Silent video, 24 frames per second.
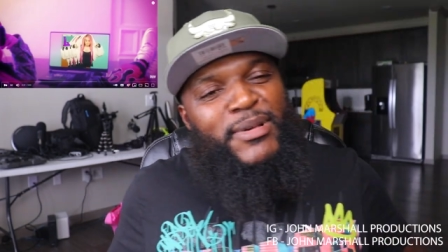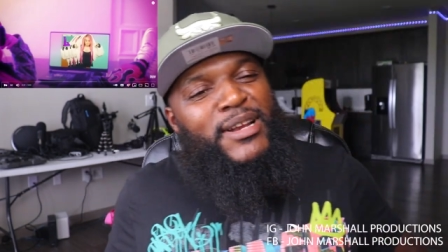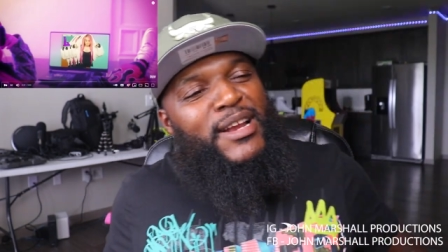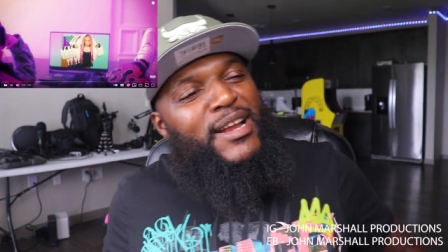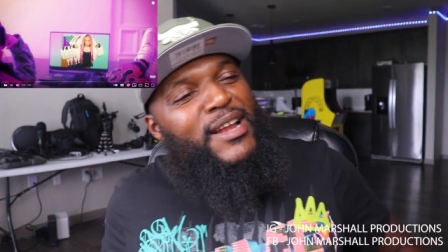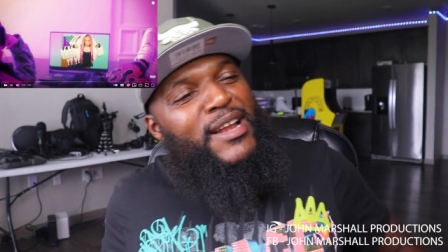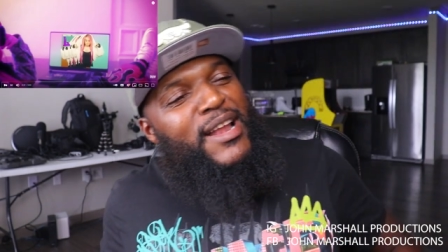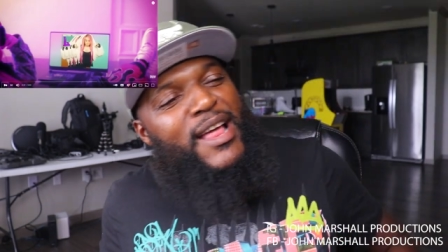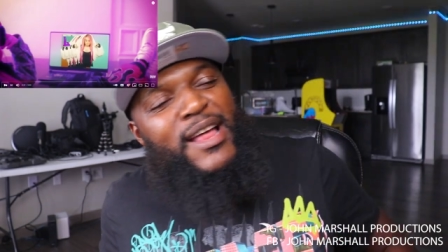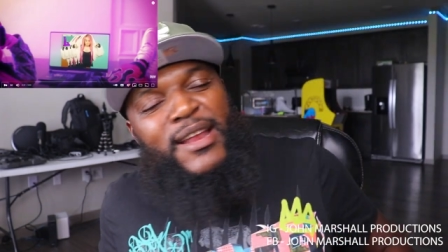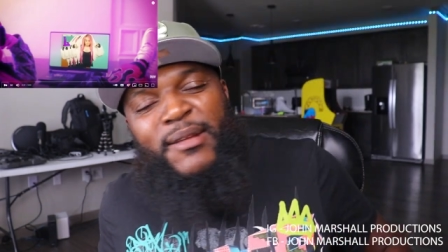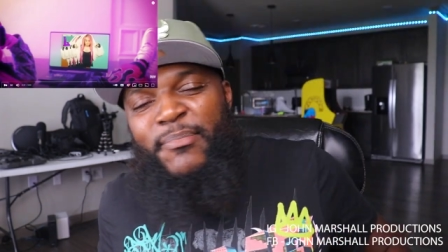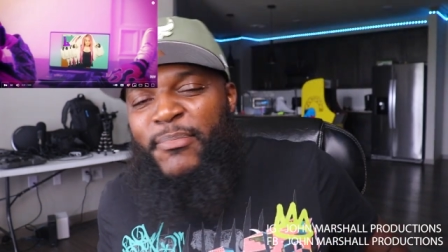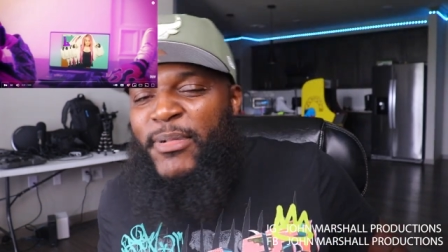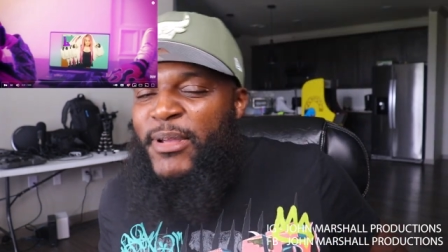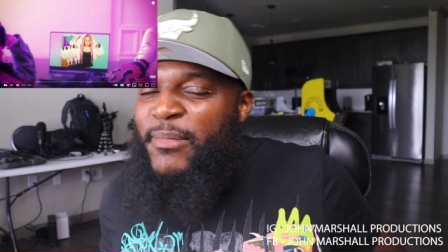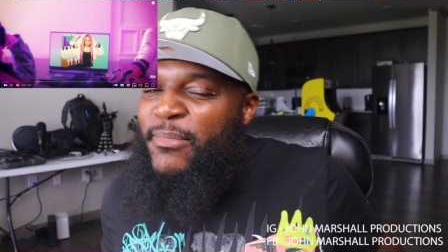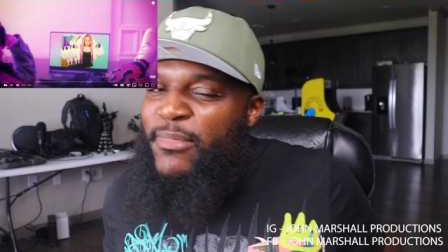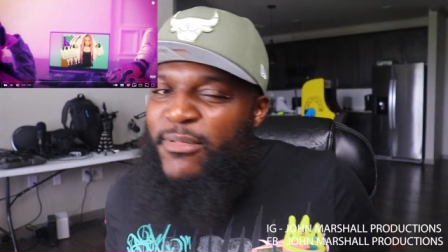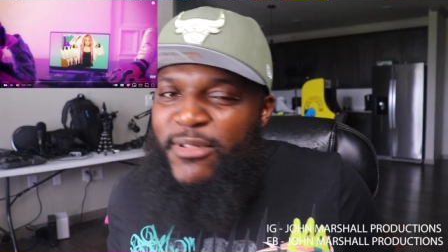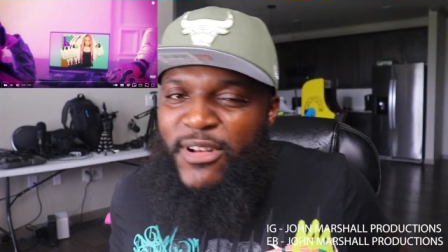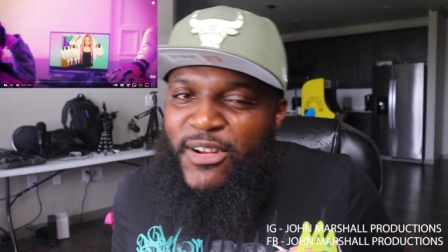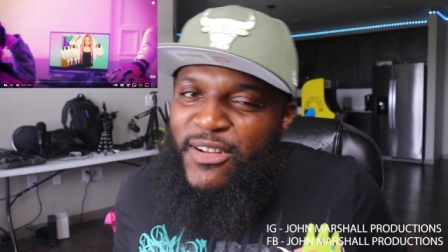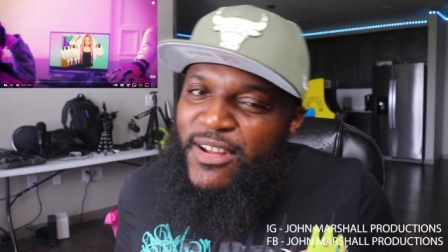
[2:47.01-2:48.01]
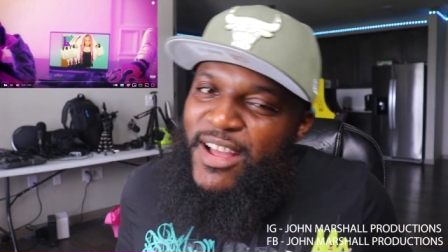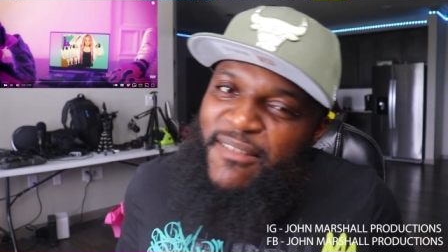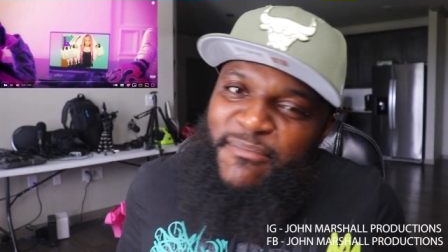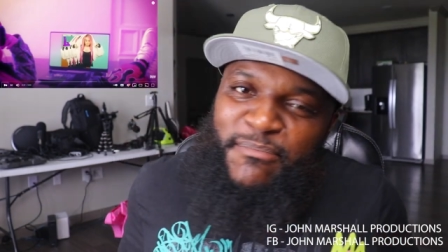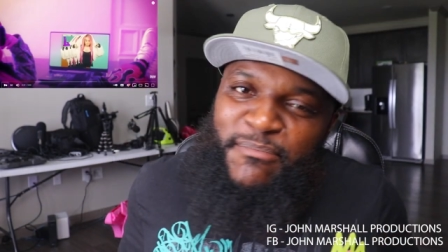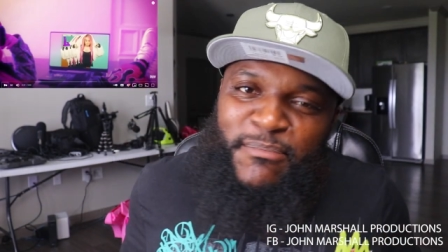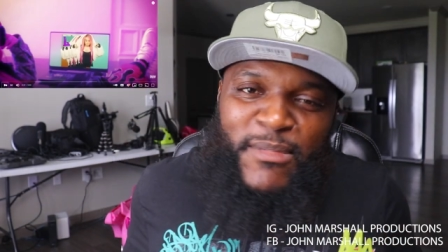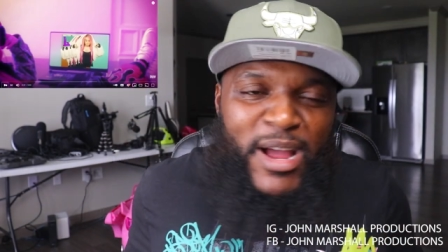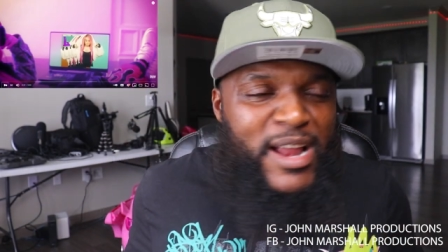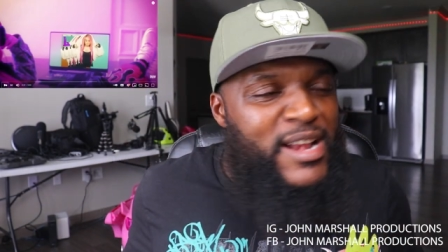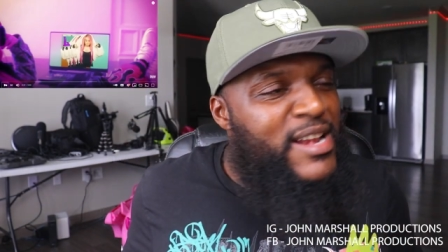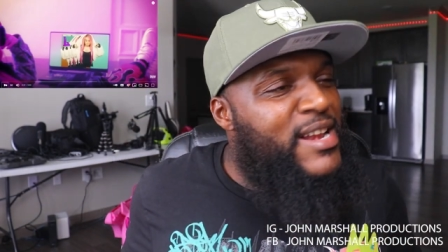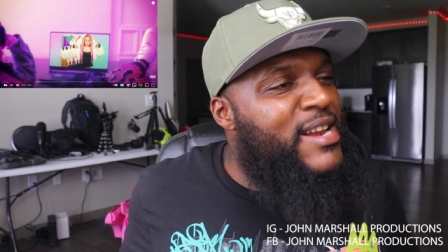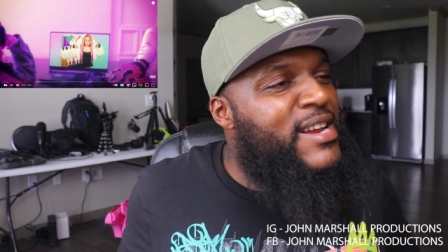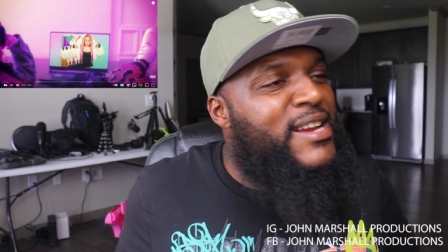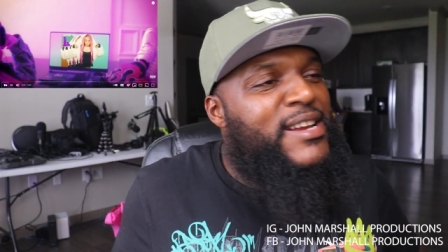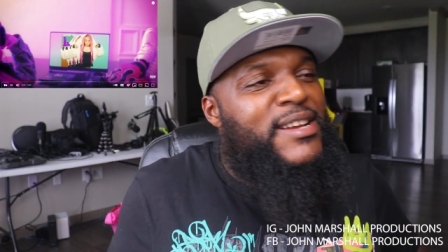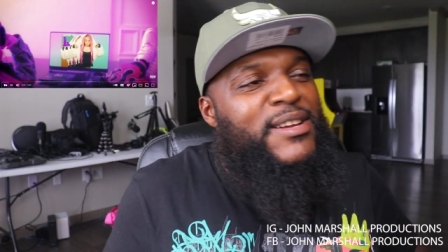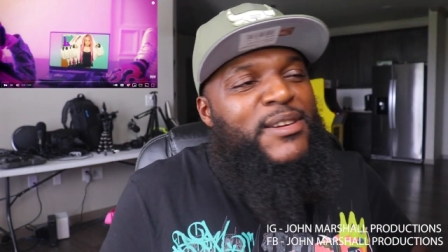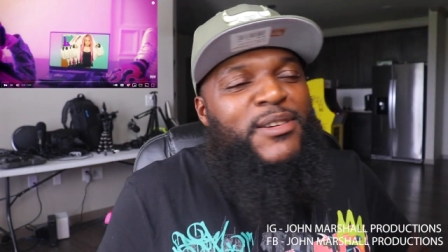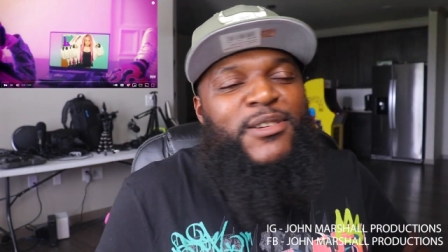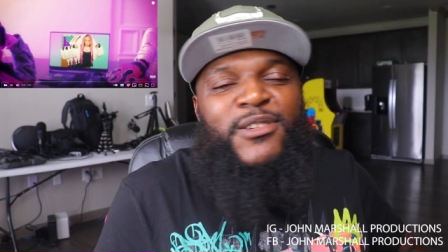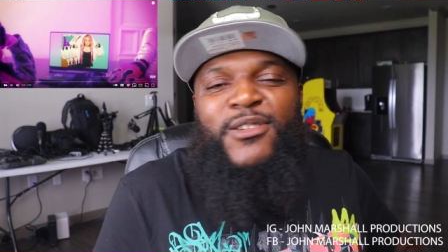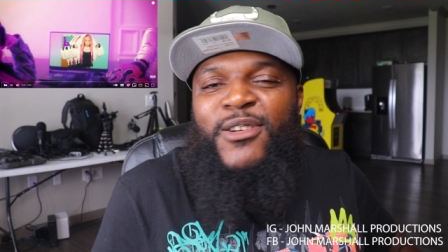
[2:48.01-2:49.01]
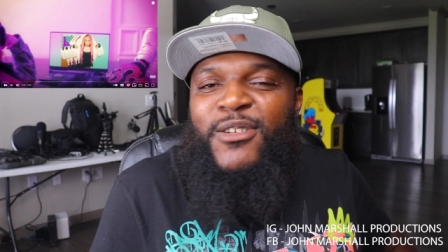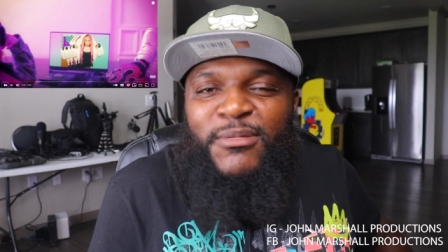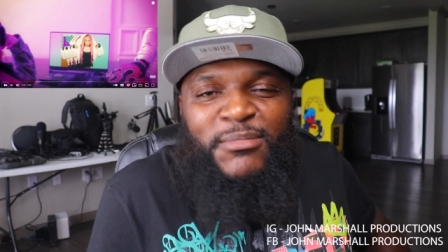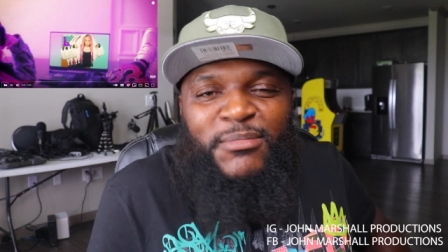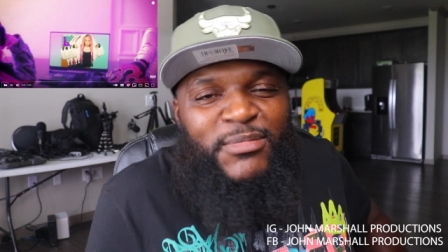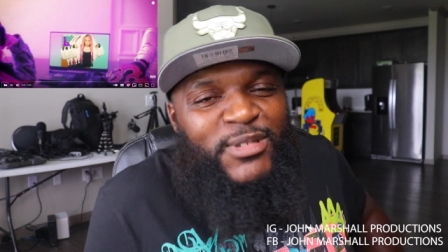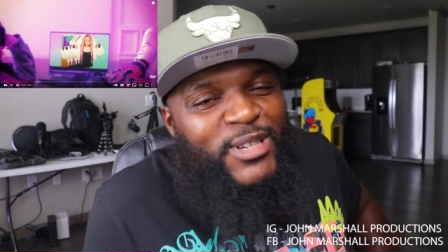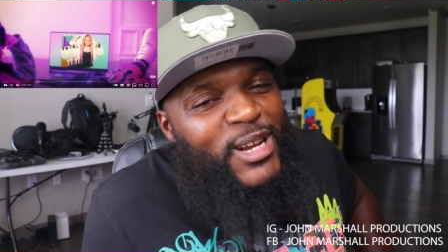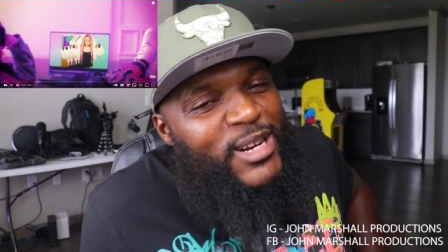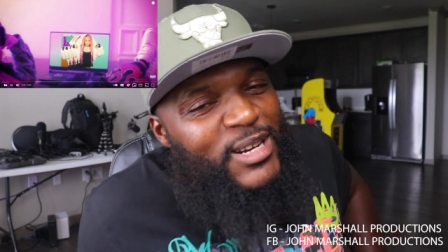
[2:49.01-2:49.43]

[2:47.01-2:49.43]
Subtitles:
but a lot of people don't have money. You know what I'm